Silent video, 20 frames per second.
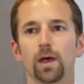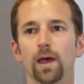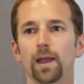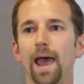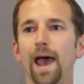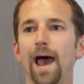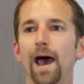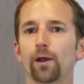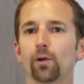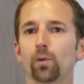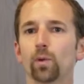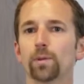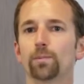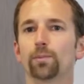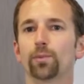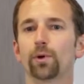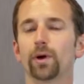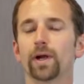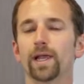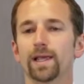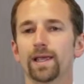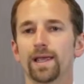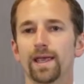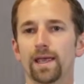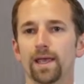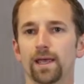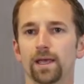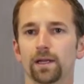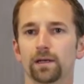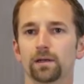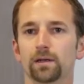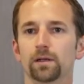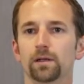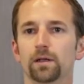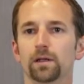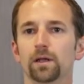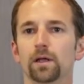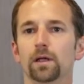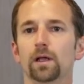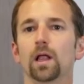And how do we bring in
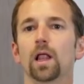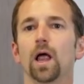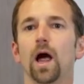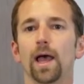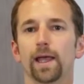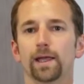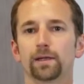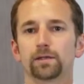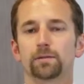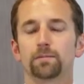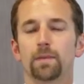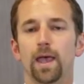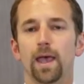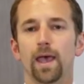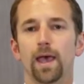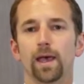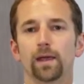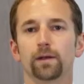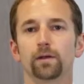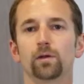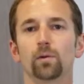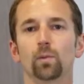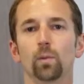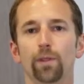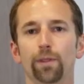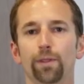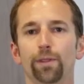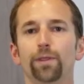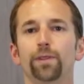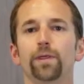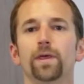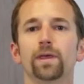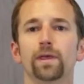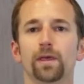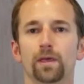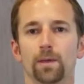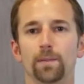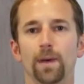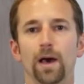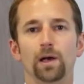client demand when
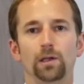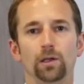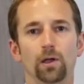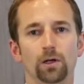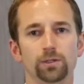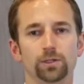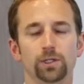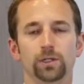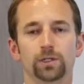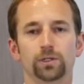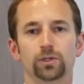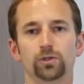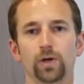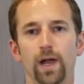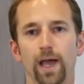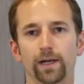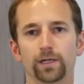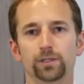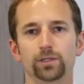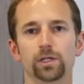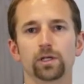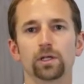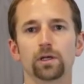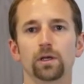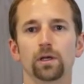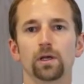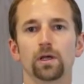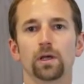thinking about launching a strategy?